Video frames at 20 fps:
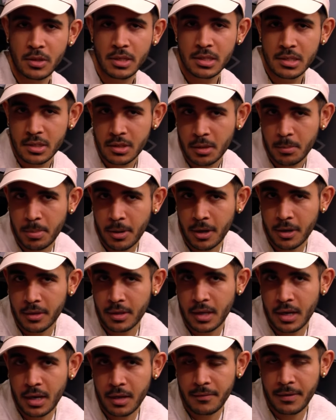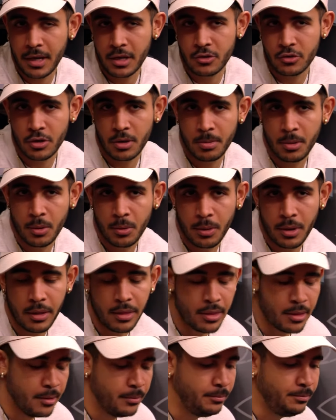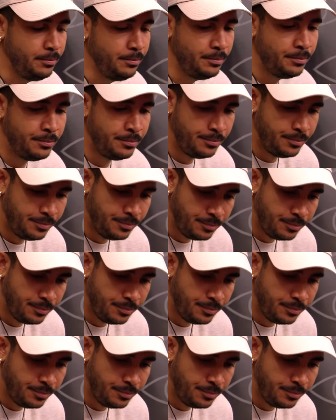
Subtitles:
This is the part that I've had trouble with.